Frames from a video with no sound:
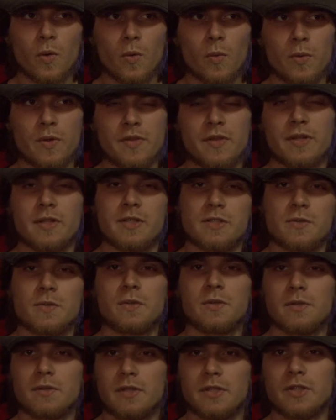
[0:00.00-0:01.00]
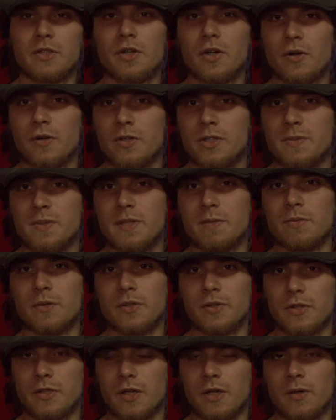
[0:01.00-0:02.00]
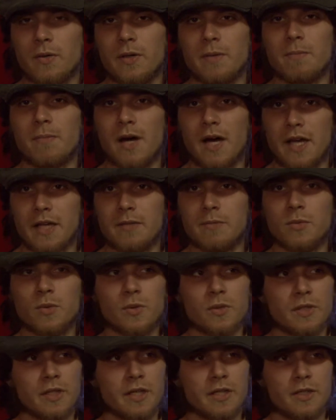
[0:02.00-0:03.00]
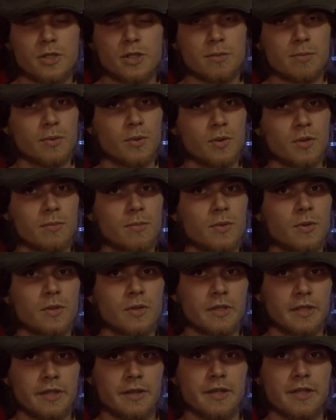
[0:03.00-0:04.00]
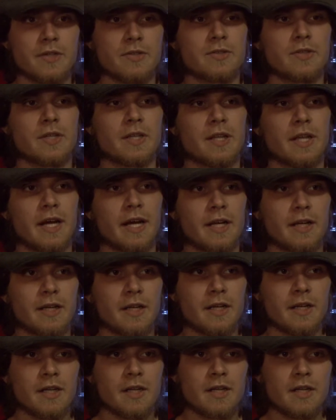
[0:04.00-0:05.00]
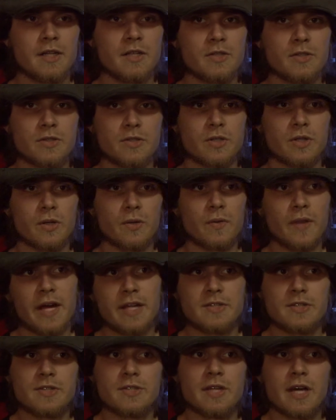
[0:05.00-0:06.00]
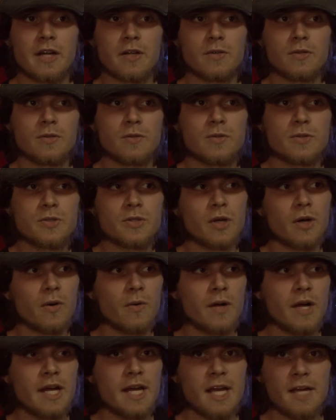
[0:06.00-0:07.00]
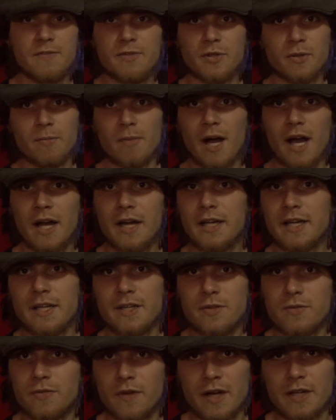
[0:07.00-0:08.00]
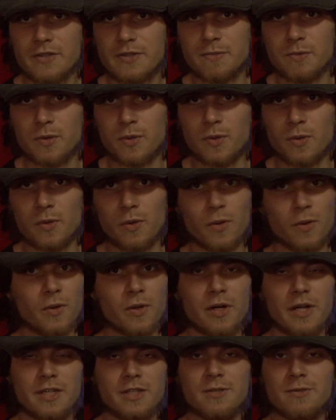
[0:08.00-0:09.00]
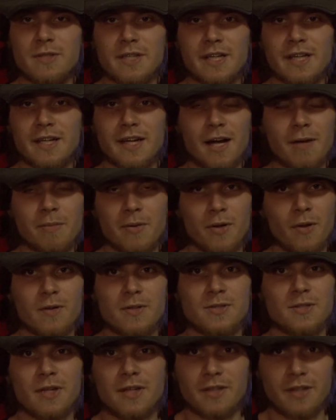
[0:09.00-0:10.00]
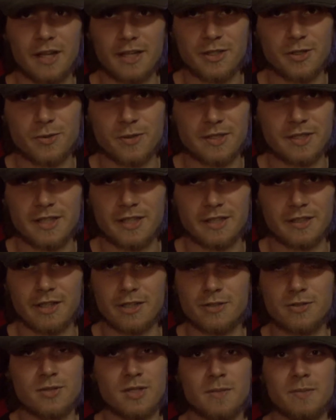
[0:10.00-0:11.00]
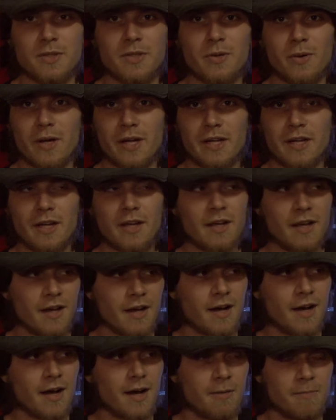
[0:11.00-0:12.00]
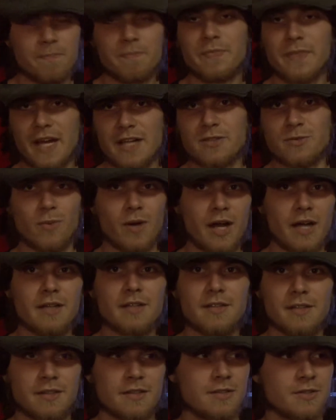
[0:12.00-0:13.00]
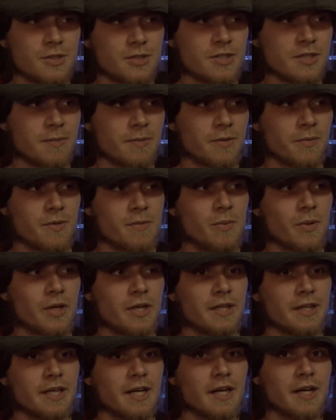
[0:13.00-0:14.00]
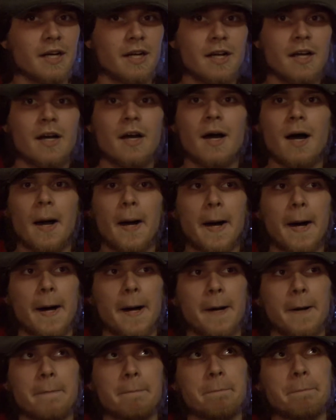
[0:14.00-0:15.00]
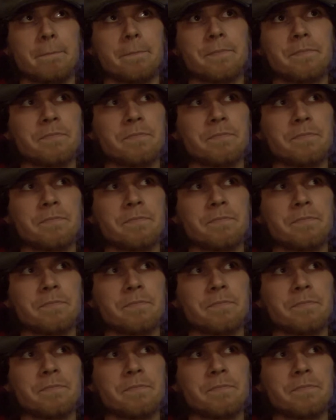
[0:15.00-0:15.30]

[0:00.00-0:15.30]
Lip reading: We think this will encourage people to go and mine more and explore more and things like that. So that's just kind of cool. So if you're mining and you find some cool ore and you dig it up and all of a sudden like you can dig like stupid quick, that's why. Just something we put in there. What